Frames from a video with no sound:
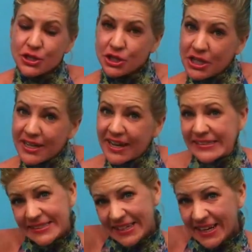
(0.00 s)
she
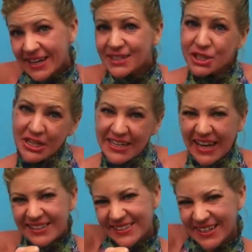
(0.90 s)
can sing, she
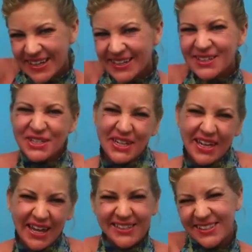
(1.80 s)
can sing, she
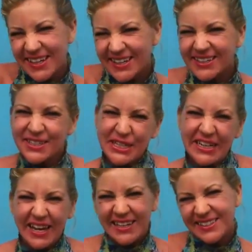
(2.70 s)
can sing,
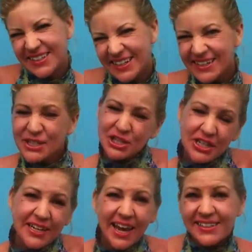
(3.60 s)
she can sing,
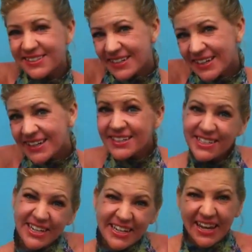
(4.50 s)
she can sing,
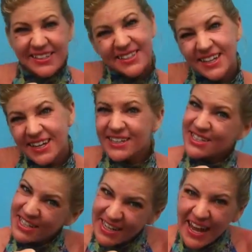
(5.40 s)
she can sing,
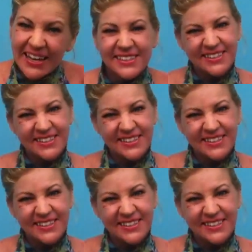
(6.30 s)
she can